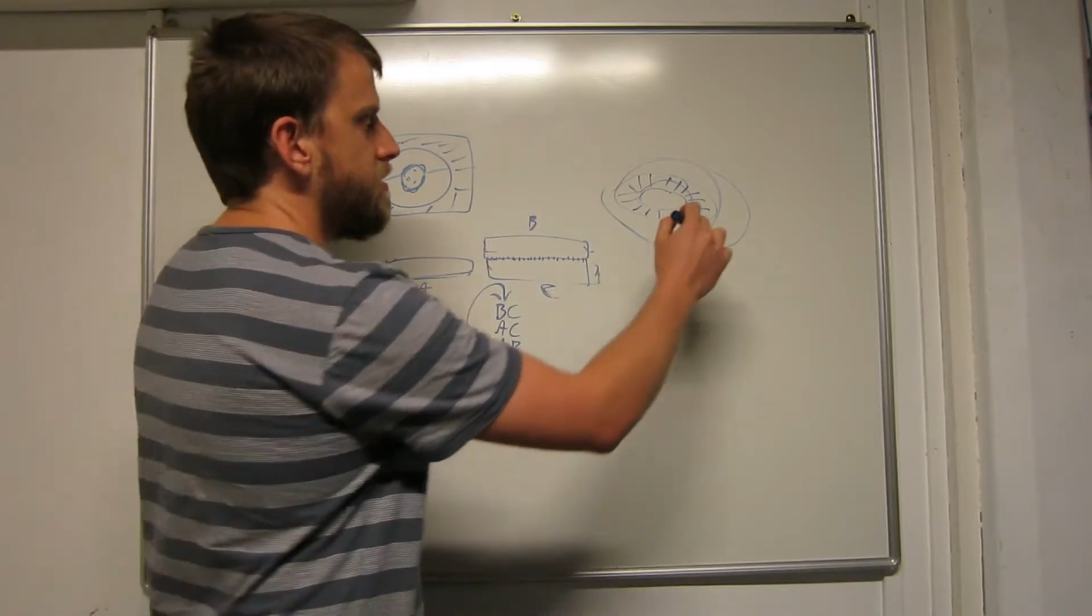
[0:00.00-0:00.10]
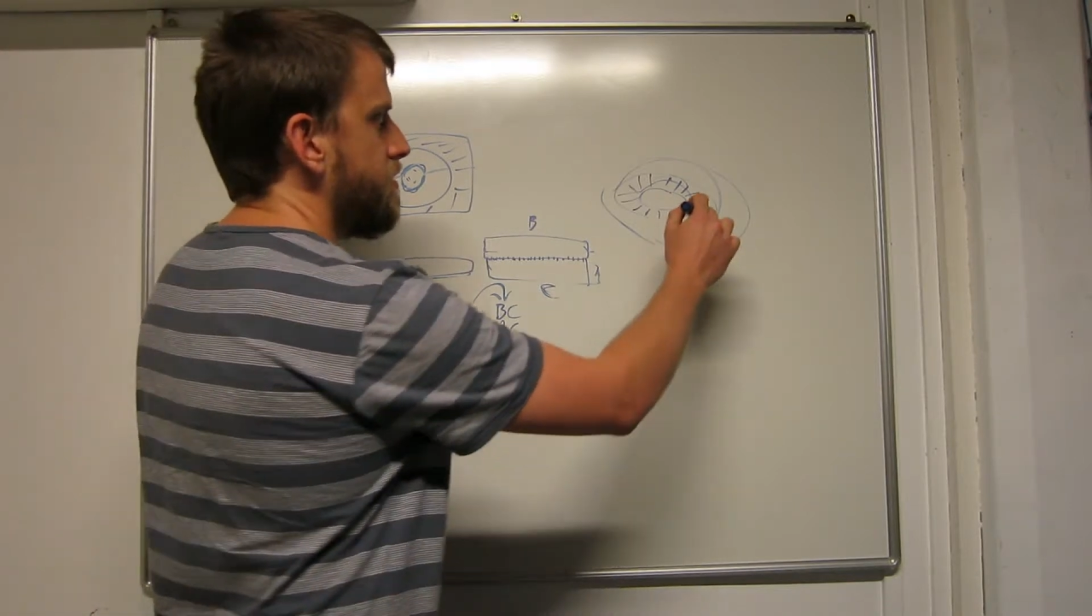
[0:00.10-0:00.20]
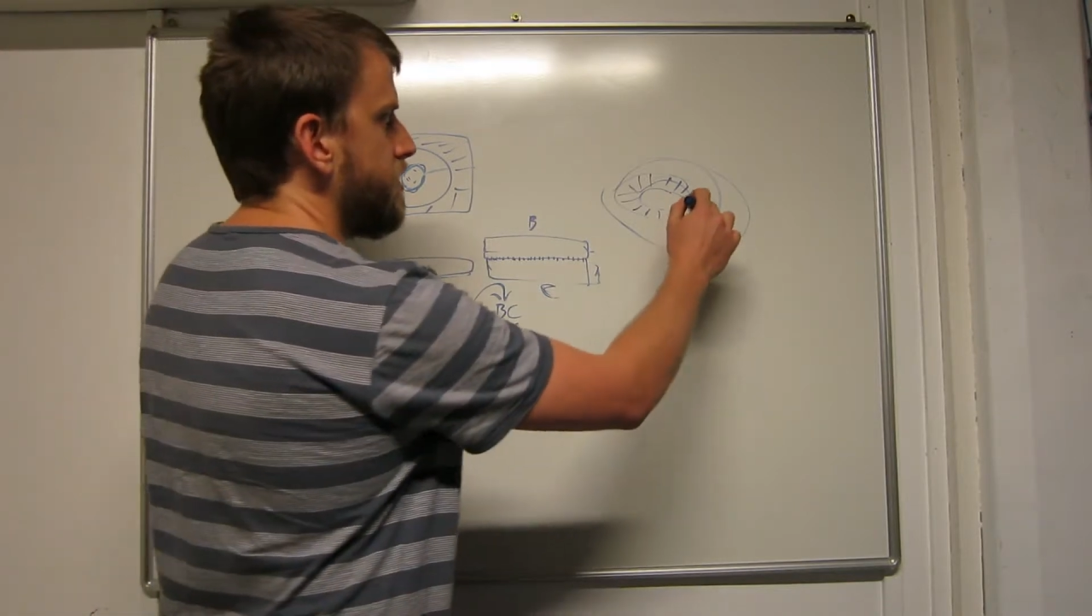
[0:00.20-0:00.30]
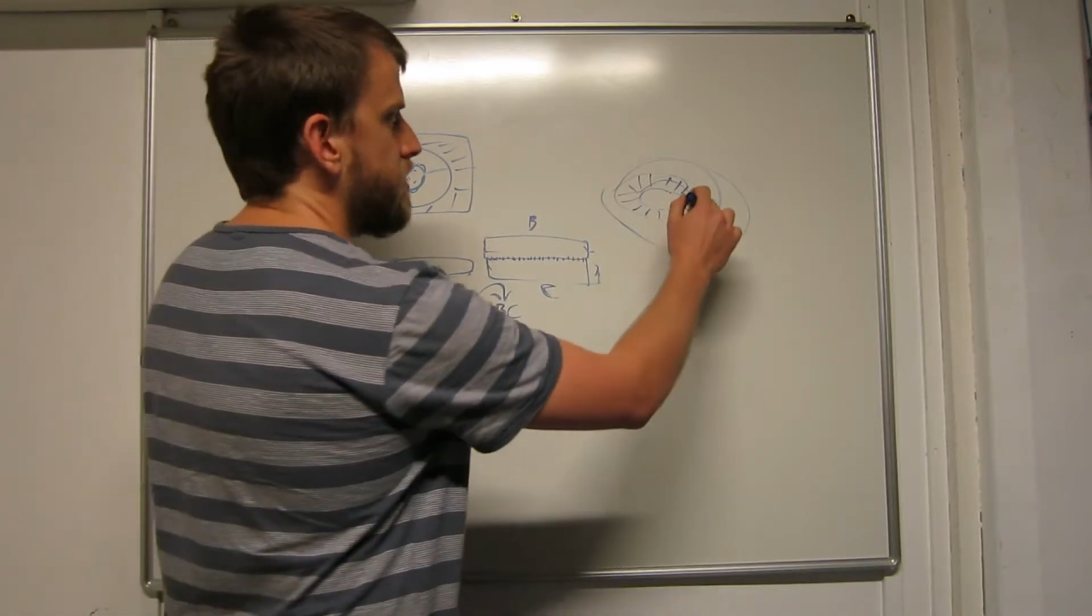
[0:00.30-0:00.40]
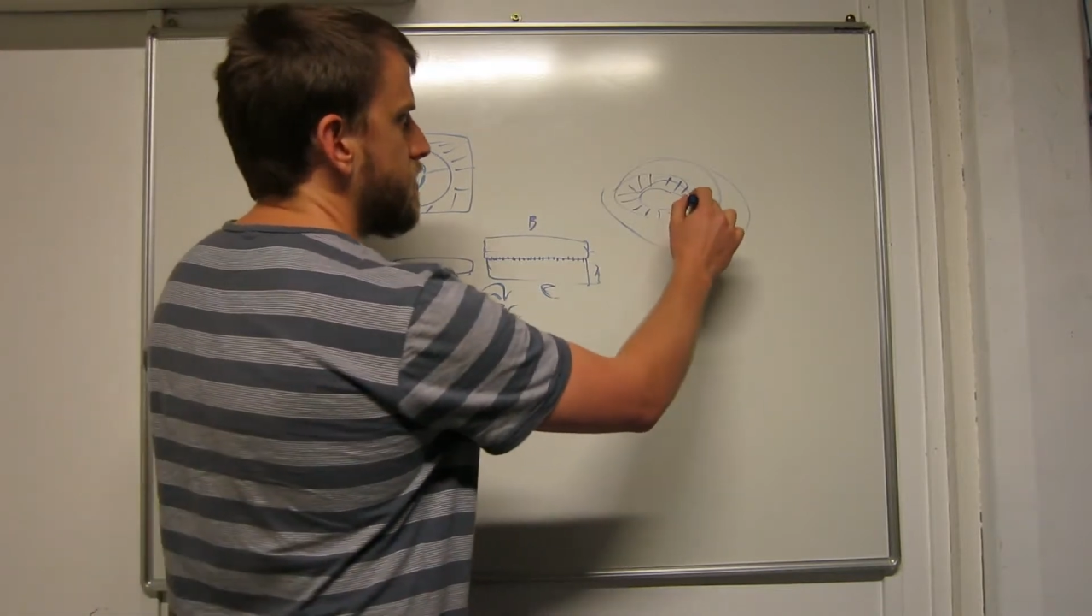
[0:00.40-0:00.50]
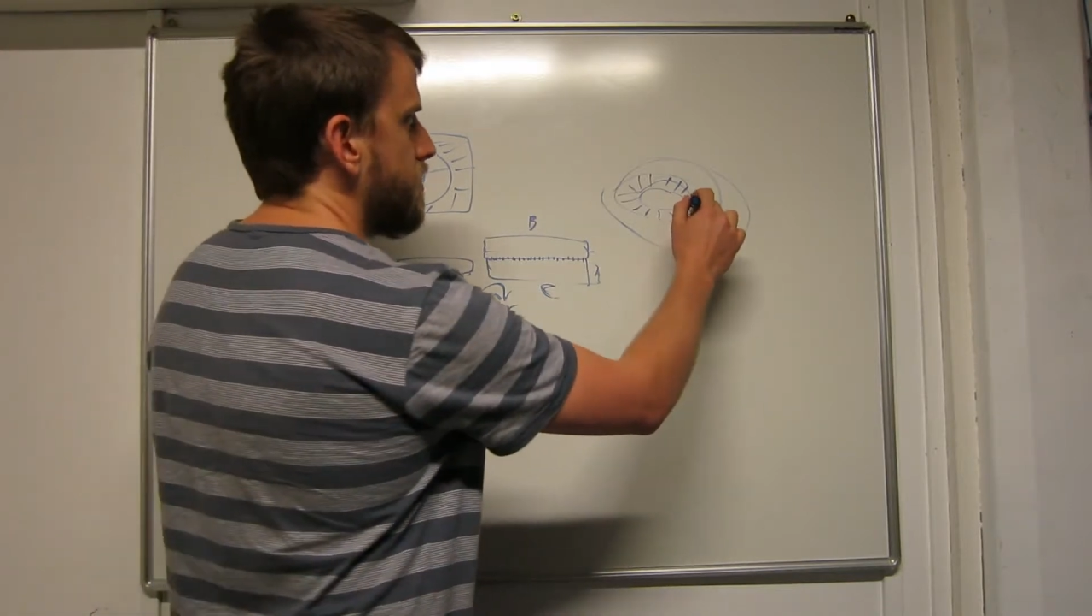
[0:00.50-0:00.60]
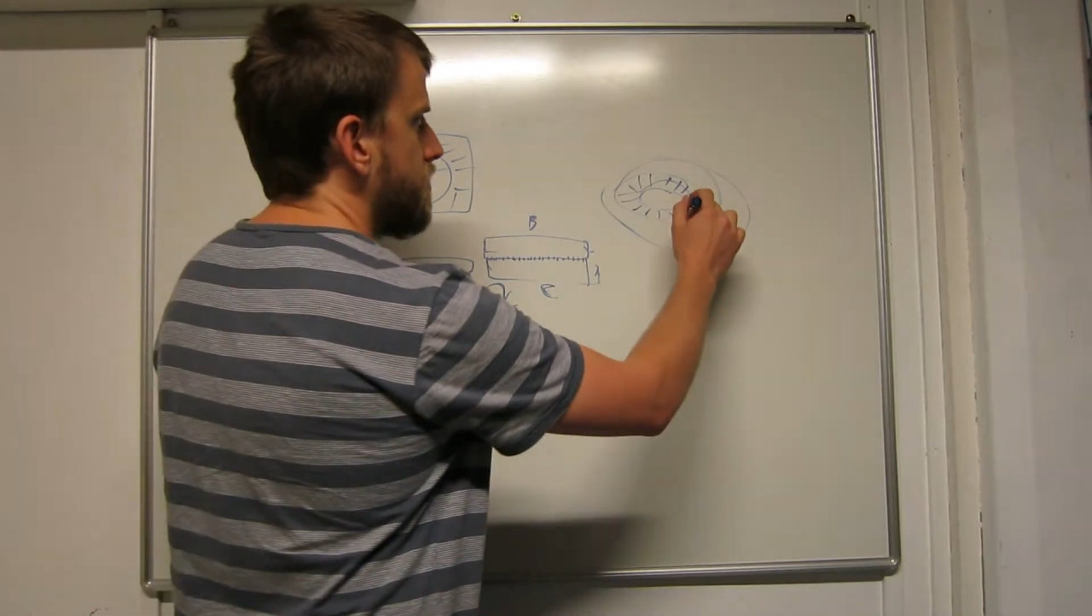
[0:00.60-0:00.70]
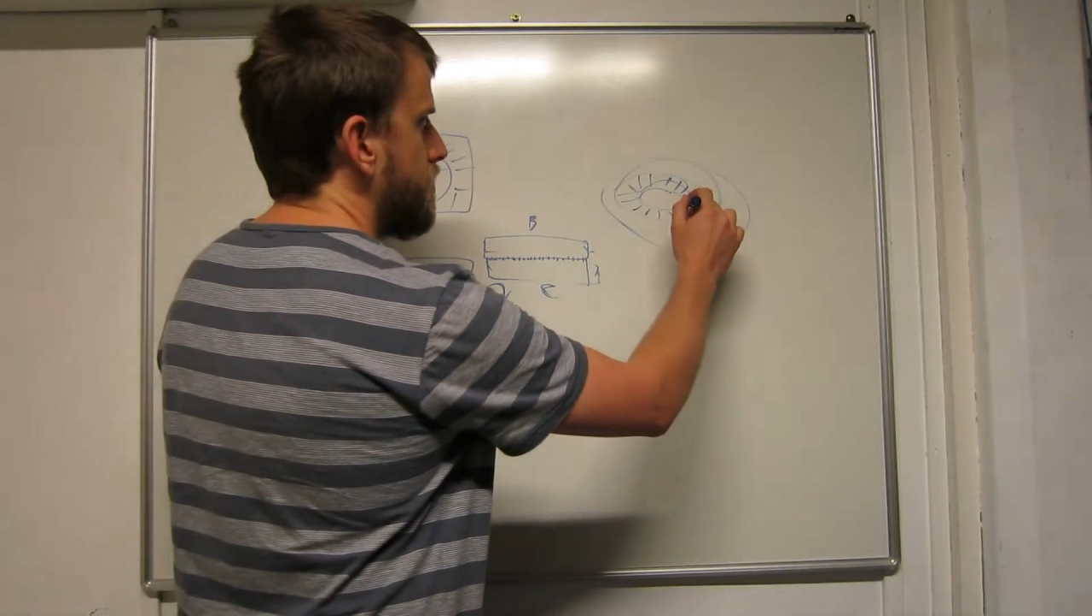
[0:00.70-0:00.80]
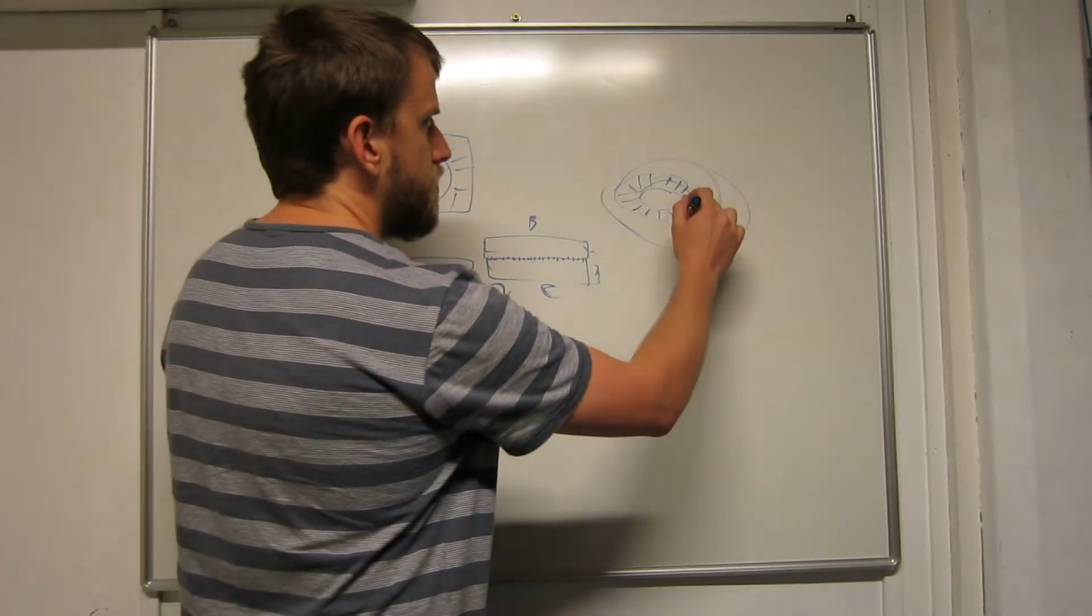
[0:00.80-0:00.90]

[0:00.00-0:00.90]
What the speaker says: this